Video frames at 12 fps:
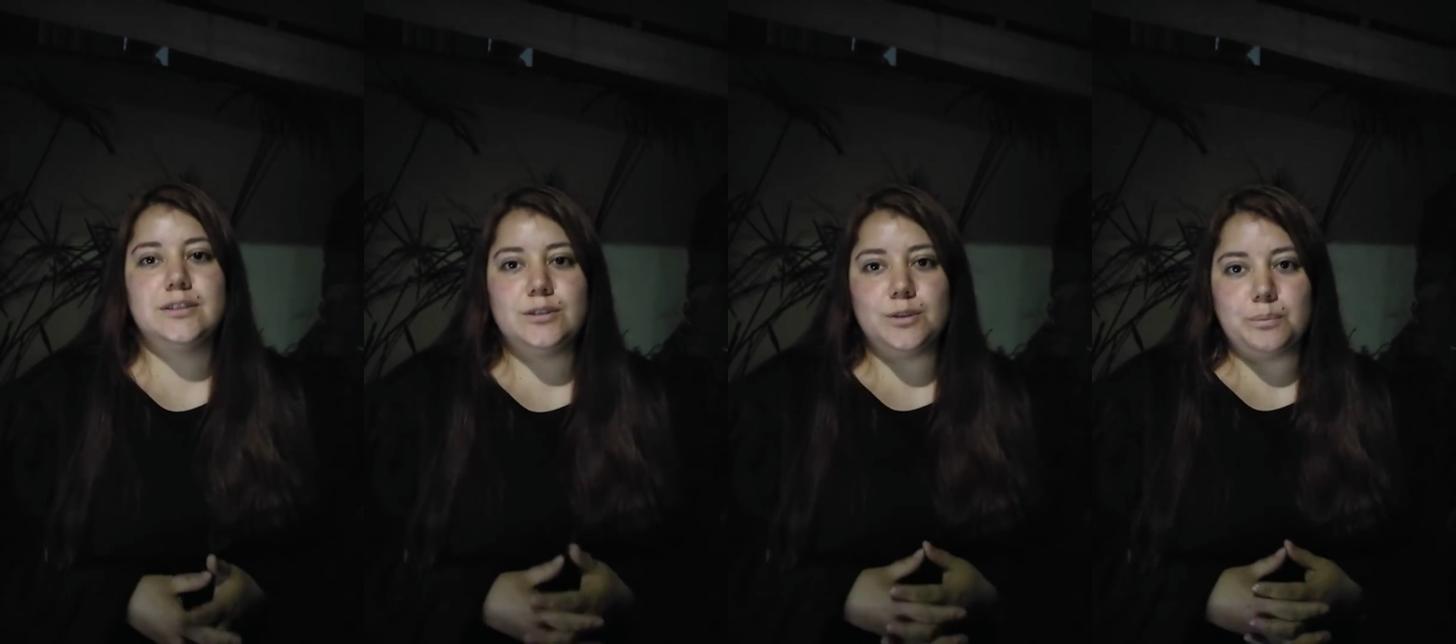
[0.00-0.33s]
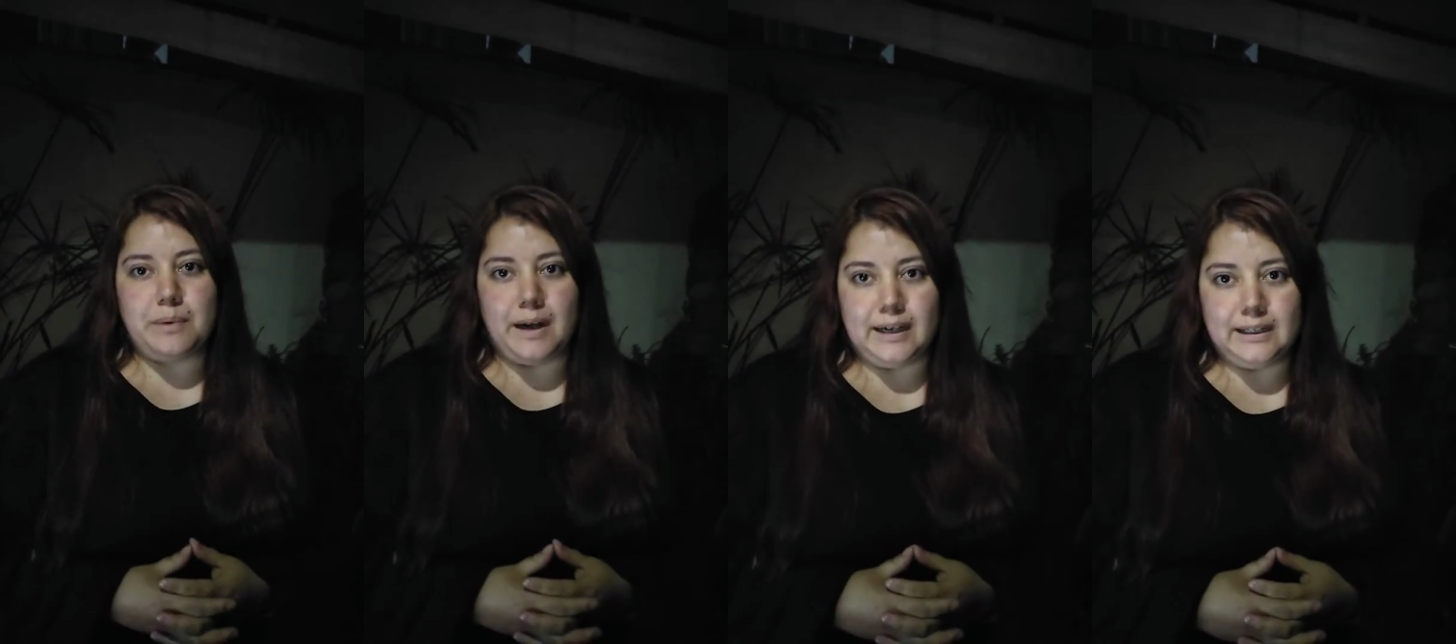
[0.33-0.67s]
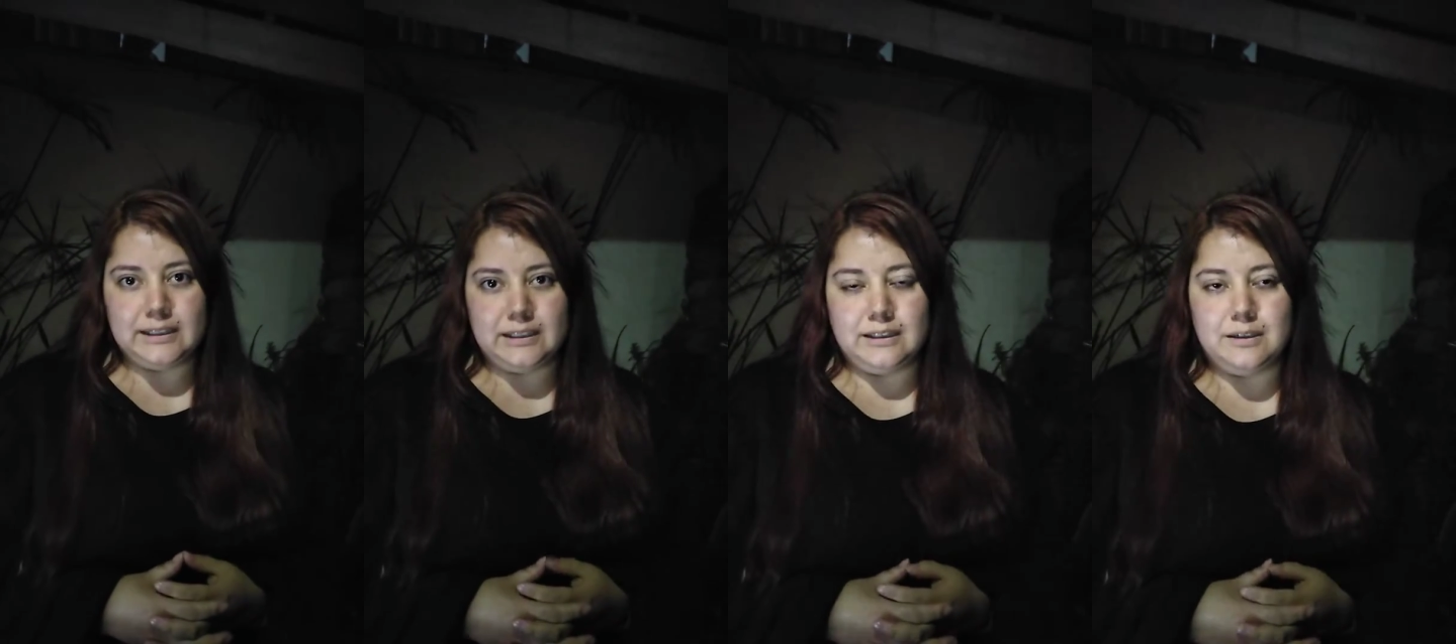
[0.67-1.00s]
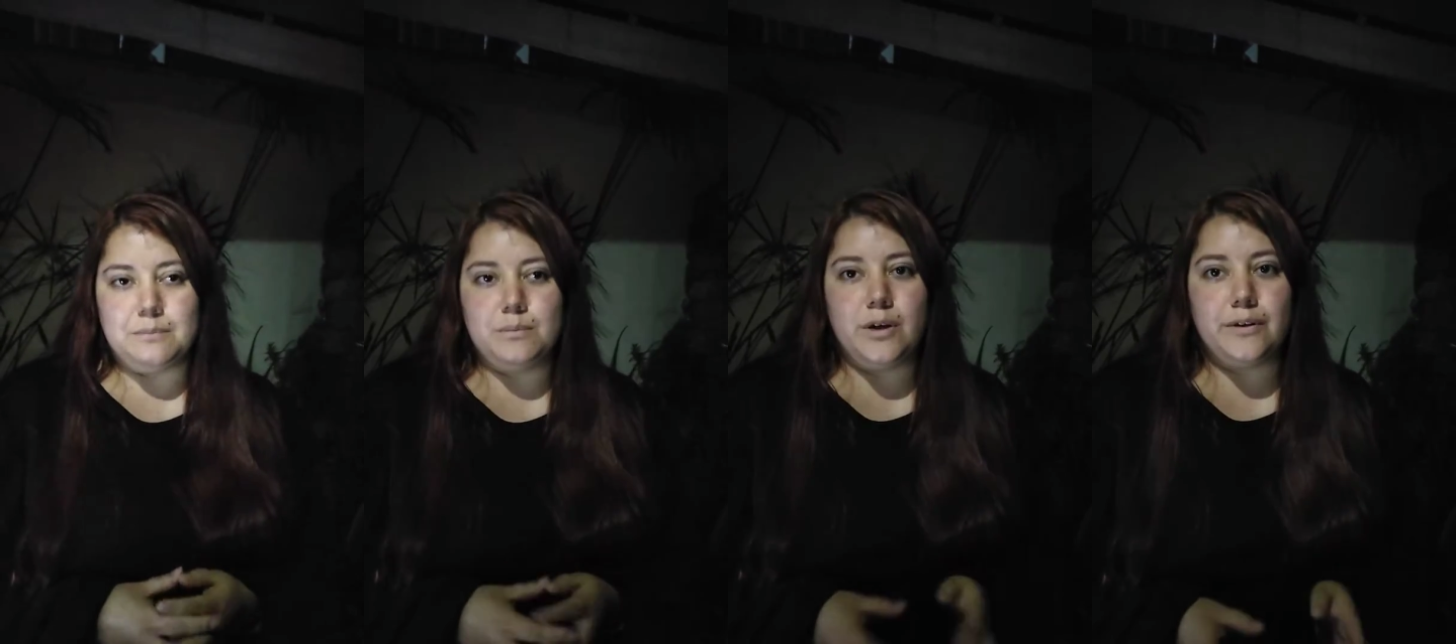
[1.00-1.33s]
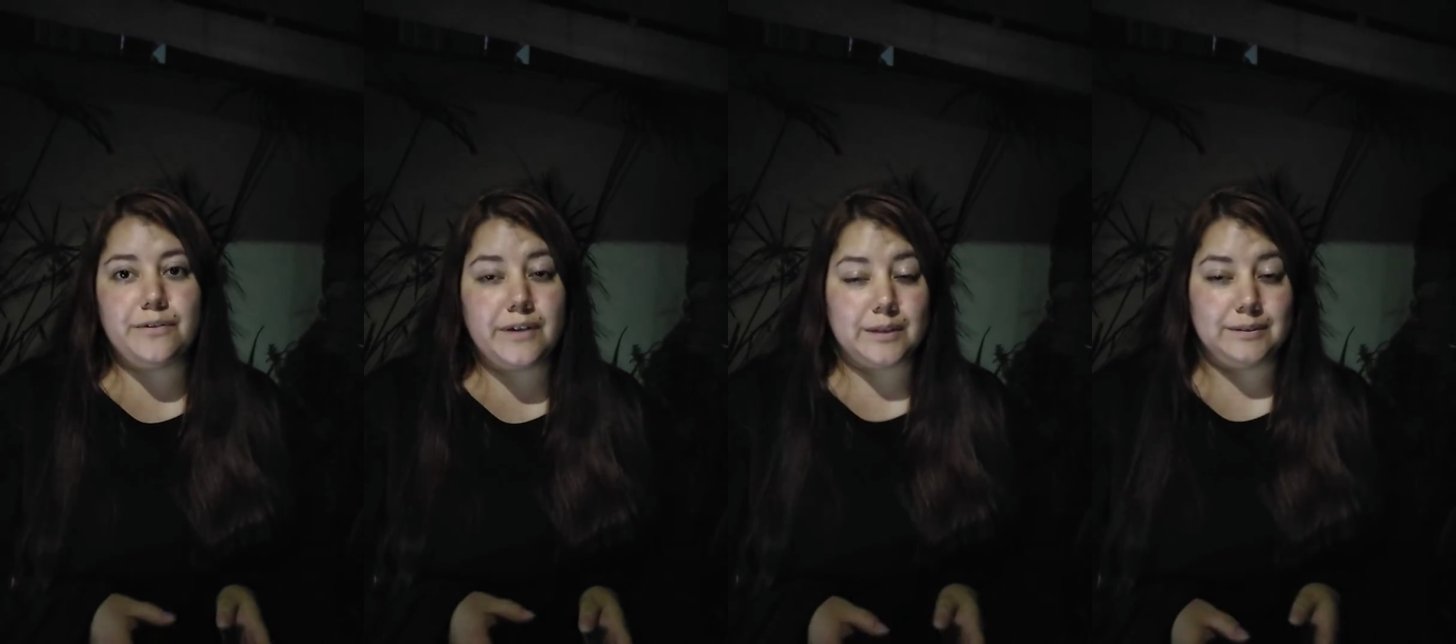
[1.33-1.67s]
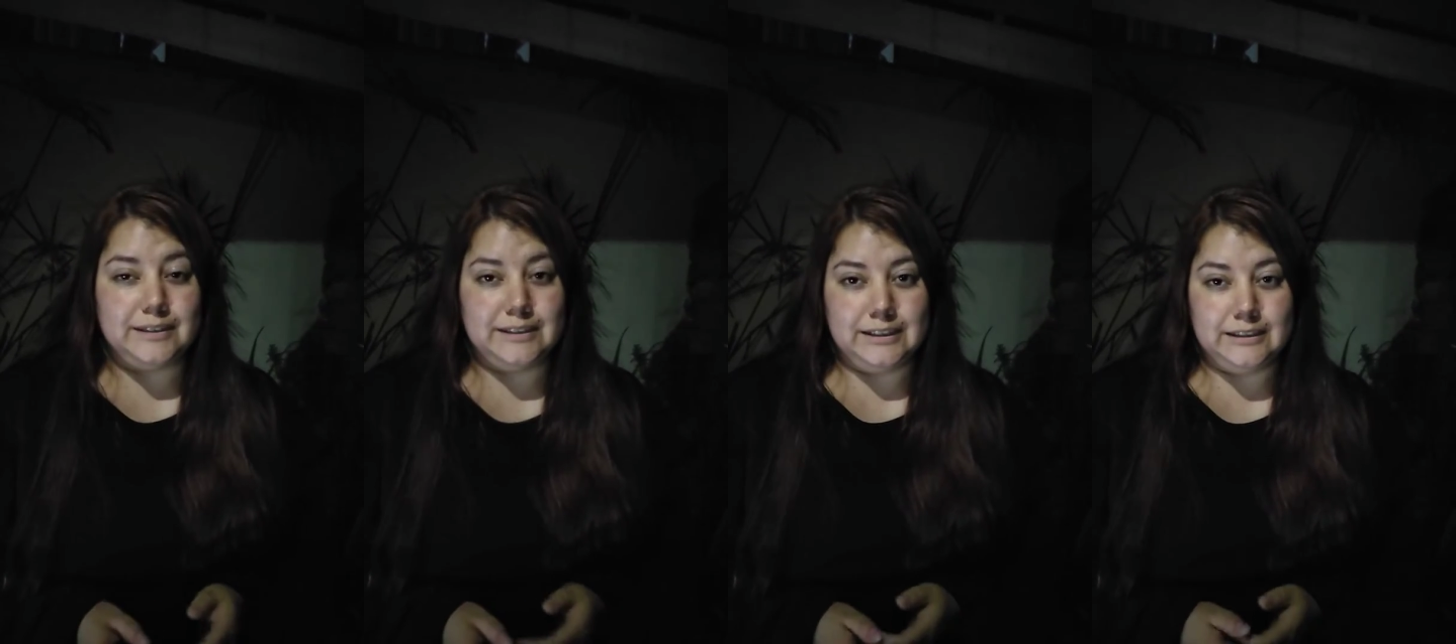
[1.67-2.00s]
to park more
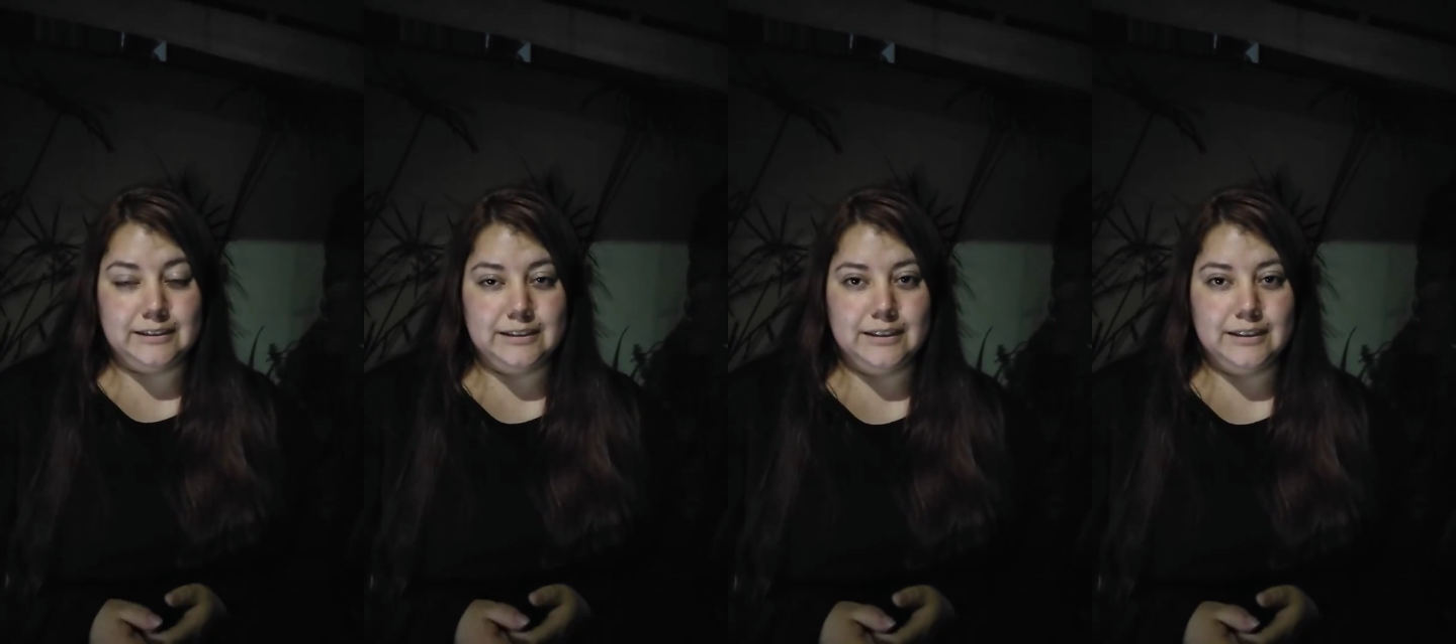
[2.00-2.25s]
frequently.